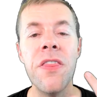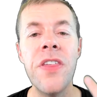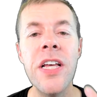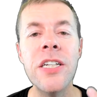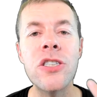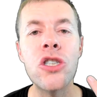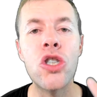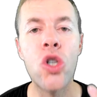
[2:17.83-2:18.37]

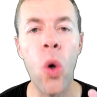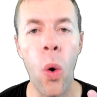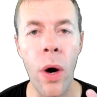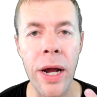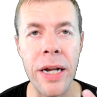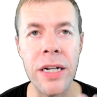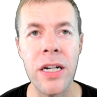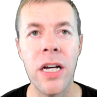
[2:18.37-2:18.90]
This
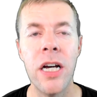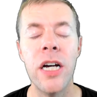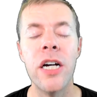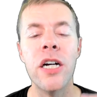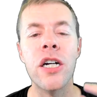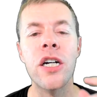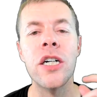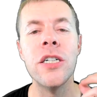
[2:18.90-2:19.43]
joint
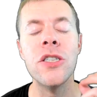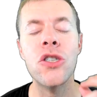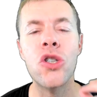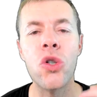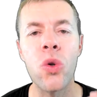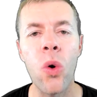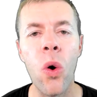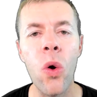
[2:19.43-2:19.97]

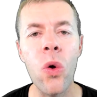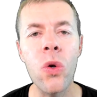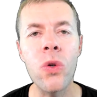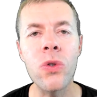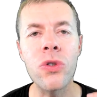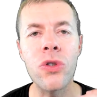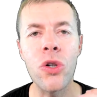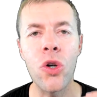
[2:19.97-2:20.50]

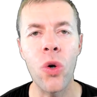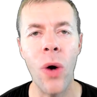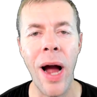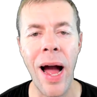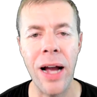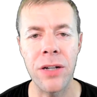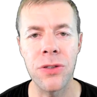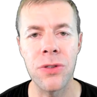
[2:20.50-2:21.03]
controls the
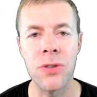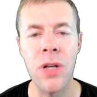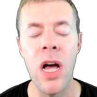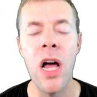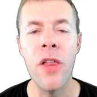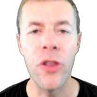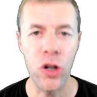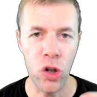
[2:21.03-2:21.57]
cracks.
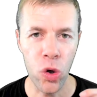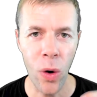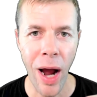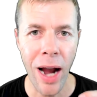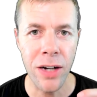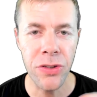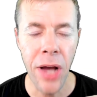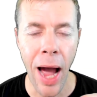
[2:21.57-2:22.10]
The
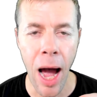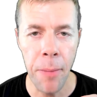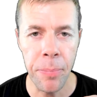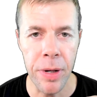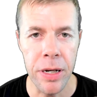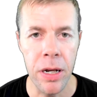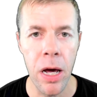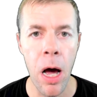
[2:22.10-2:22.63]
cracks
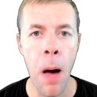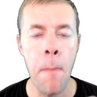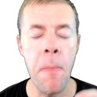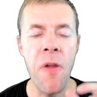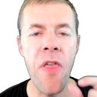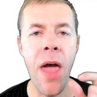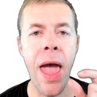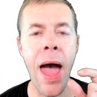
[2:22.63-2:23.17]
happen,
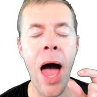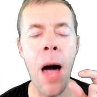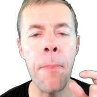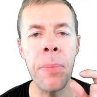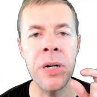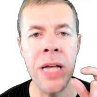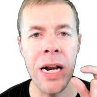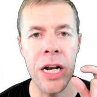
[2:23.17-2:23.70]
but they
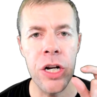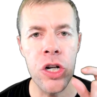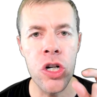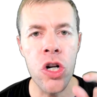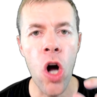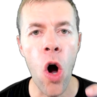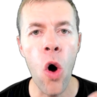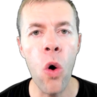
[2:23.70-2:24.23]
happen at a
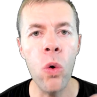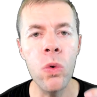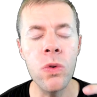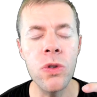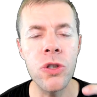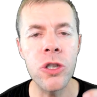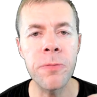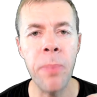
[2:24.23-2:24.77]

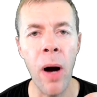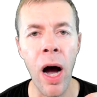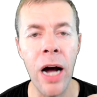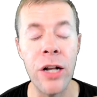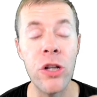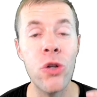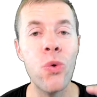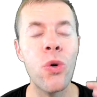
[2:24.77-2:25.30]
known
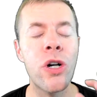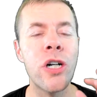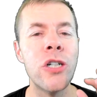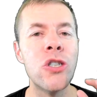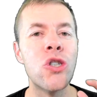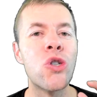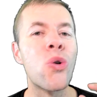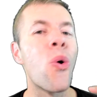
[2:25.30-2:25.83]
spot. You
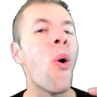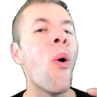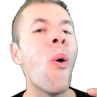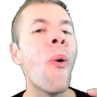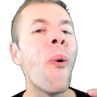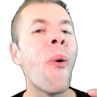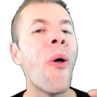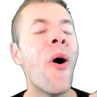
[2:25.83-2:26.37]

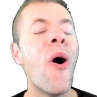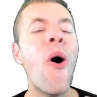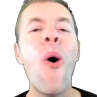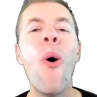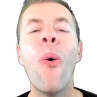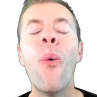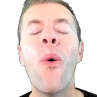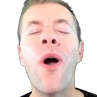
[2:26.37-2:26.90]
control
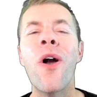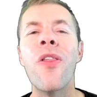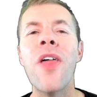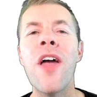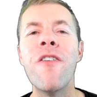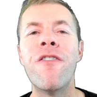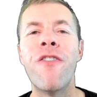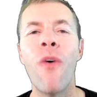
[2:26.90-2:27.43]
where
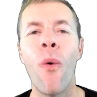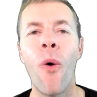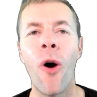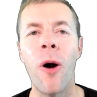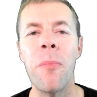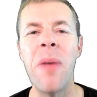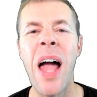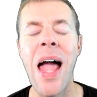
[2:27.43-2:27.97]
they
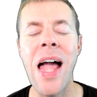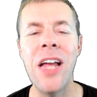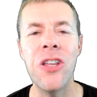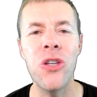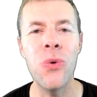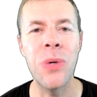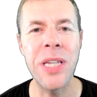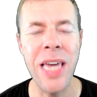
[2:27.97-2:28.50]
form,
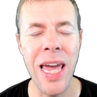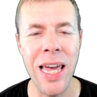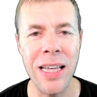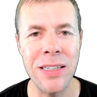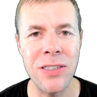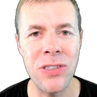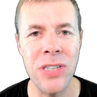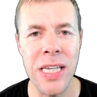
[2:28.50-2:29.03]
and you
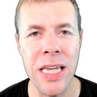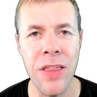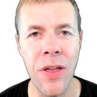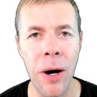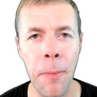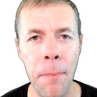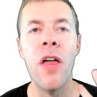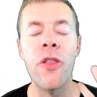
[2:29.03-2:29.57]
can't see
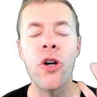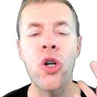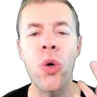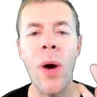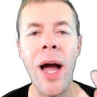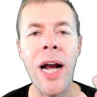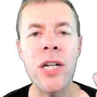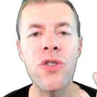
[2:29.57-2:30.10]
them. The
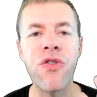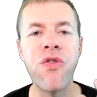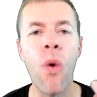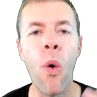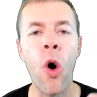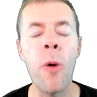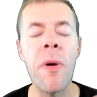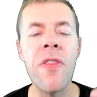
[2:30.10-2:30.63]
cracks
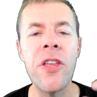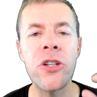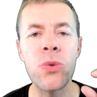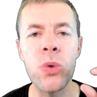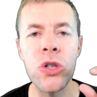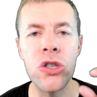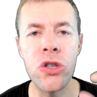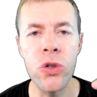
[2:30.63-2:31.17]
form in
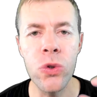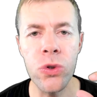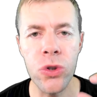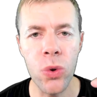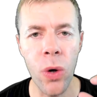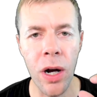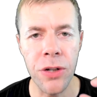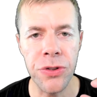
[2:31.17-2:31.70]
this reduced
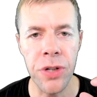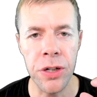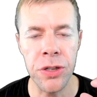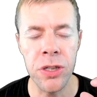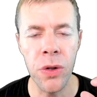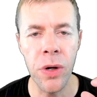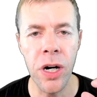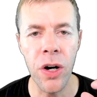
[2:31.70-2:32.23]

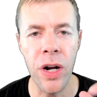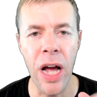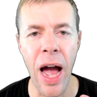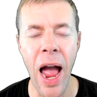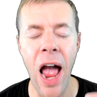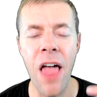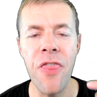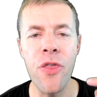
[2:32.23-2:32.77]
cross-sectional
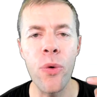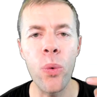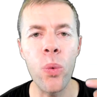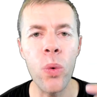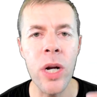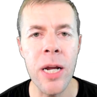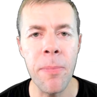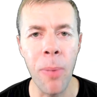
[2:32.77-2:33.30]
area, and the
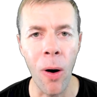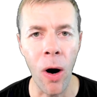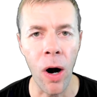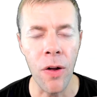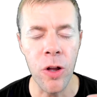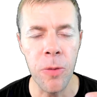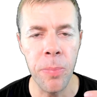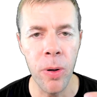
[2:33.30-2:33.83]

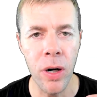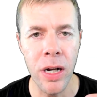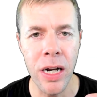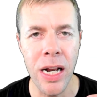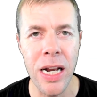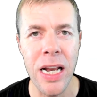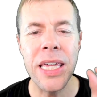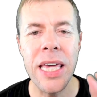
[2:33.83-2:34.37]
rebar you put in
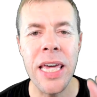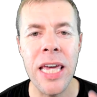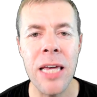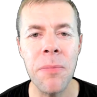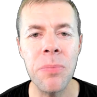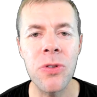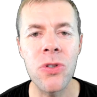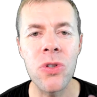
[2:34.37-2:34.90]
it
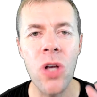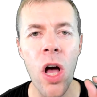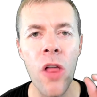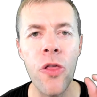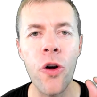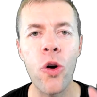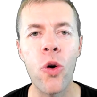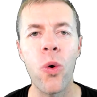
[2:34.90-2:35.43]
keeps
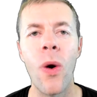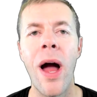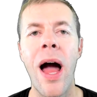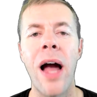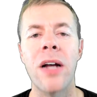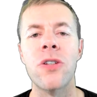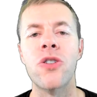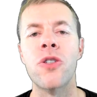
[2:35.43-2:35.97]
the
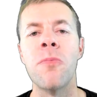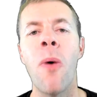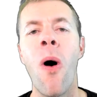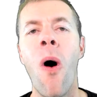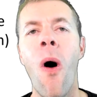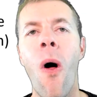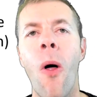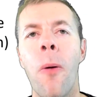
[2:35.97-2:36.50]
cracks
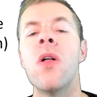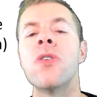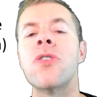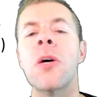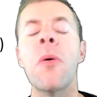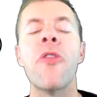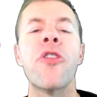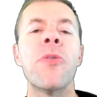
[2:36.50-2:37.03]
small. Let's
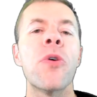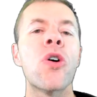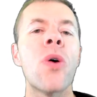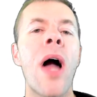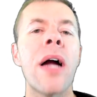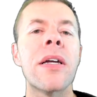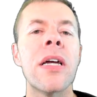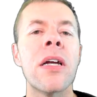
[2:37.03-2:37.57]
talk about thermal
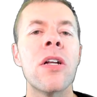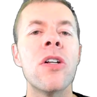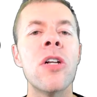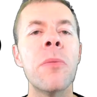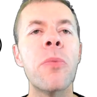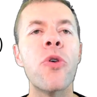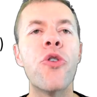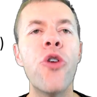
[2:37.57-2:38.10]
cracking
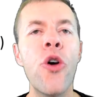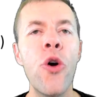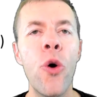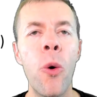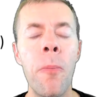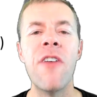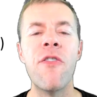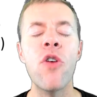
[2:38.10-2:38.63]
number
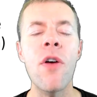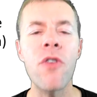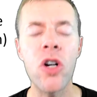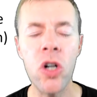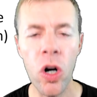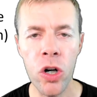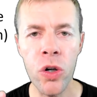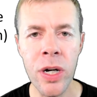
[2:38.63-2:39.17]
two. If you have a
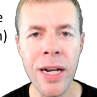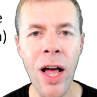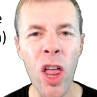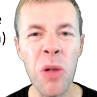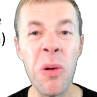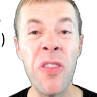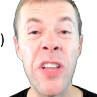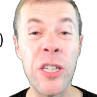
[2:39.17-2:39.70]
concrete
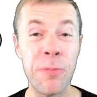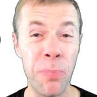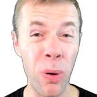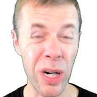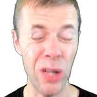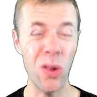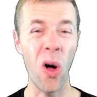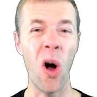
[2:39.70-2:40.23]
element that's
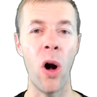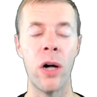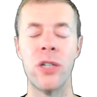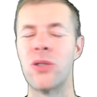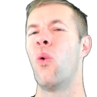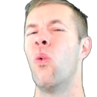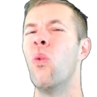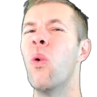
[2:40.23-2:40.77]
pretty
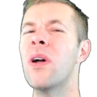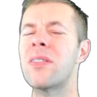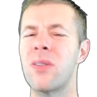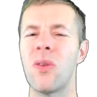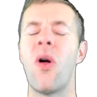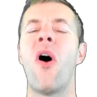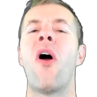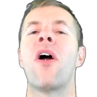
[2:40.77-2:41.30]
large, what's
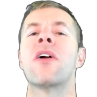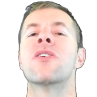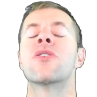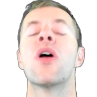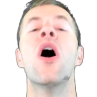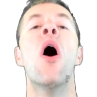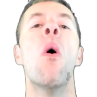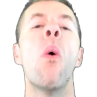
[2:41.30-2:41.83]
large?
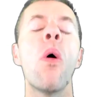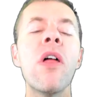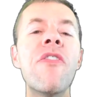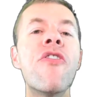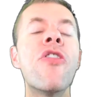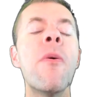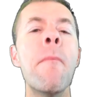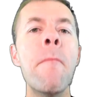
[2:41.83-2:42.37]
Well,
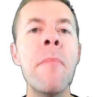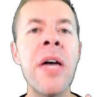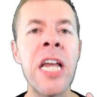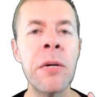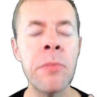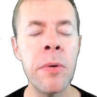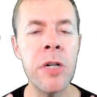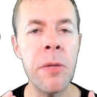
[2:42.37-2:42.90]
if the
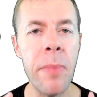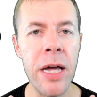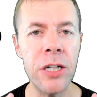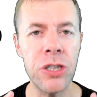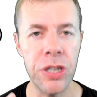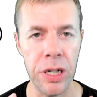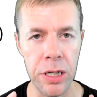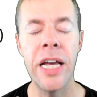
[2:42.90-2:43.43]
minimum
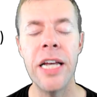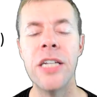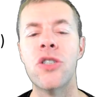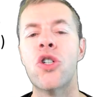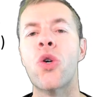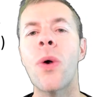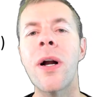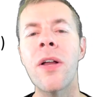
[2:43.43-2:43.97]
dimension is
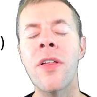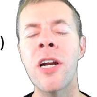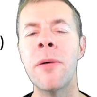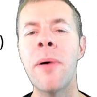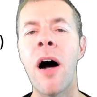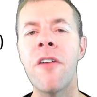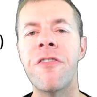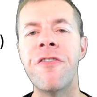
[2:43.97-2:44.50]
greater than
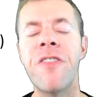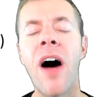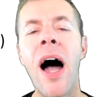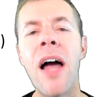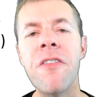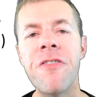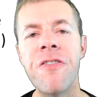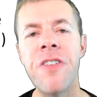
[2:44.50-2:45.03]
about
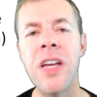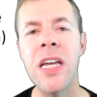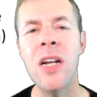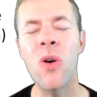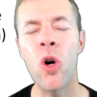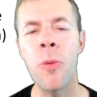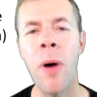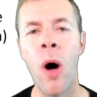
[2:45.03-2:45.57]
five
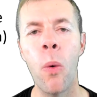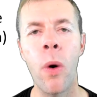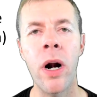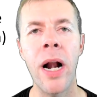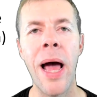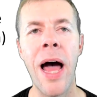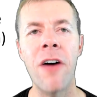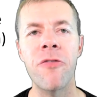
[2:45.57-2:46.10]
feet or about one
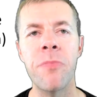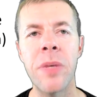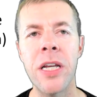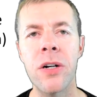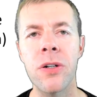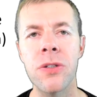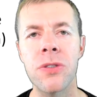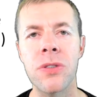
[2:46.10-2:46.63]
and a half
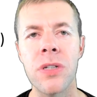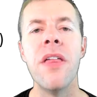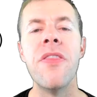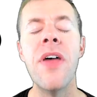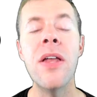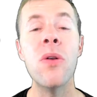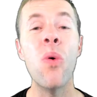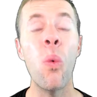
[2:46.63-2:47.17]
meters,
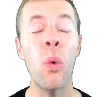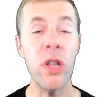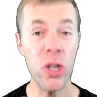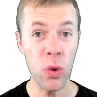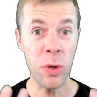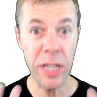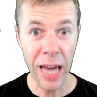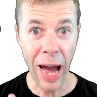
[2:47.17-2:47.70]
then when
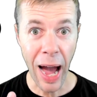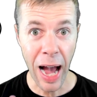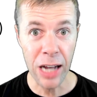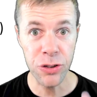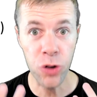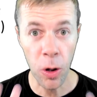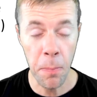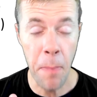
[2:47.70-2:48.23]
you
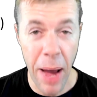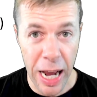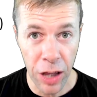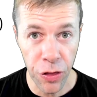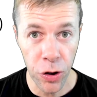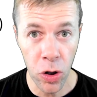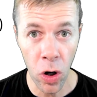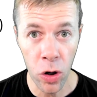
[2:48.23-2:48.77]
cast or
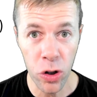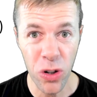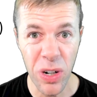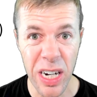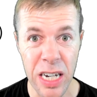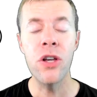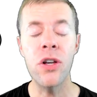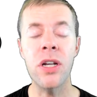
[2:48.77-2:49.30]
make the
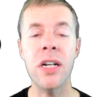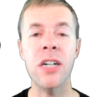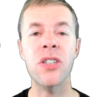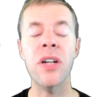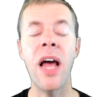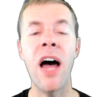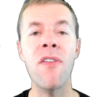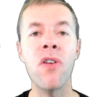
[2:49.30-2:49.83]
concrete, you can
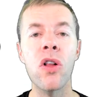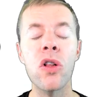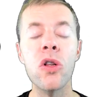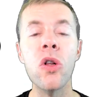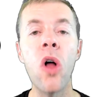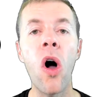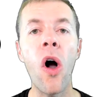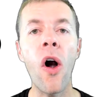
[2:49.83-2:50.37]
actually have a
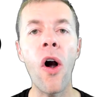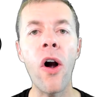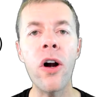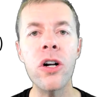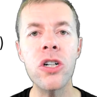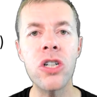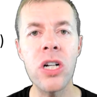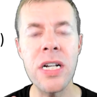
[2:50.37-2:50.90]

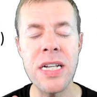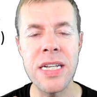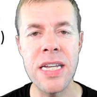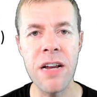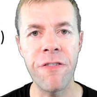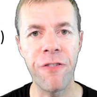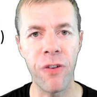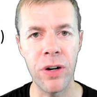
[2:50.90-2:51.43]
large
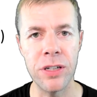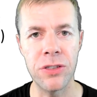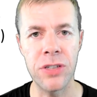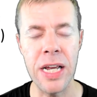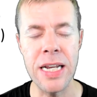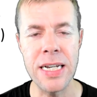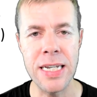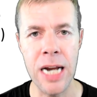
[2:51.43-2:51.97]
difference
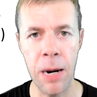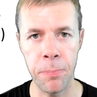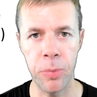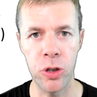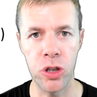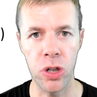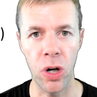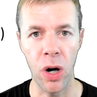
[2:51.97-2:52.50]
in
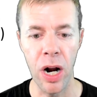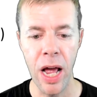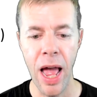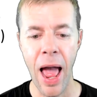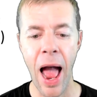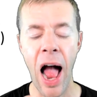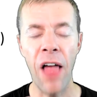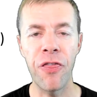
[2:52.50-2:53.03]
temperature
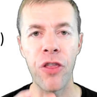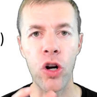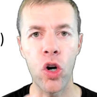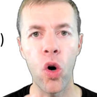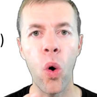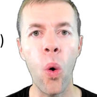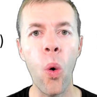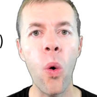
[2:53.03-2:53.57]
at the
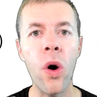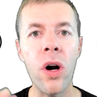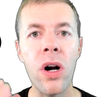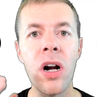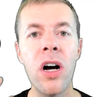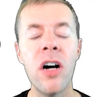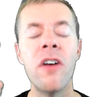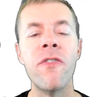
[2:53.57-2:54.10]
core
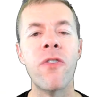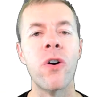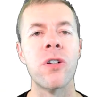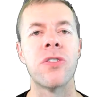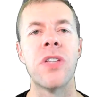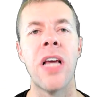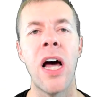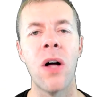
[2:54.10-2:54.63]

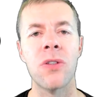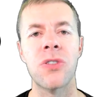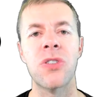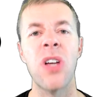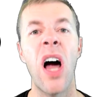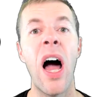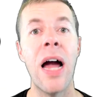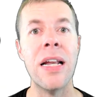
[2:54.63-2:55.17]
versus the
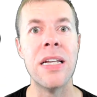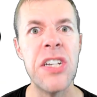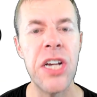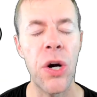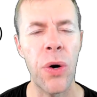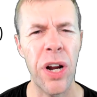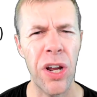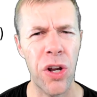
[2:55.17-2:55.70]
outside
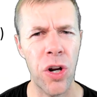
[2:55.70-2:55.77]
during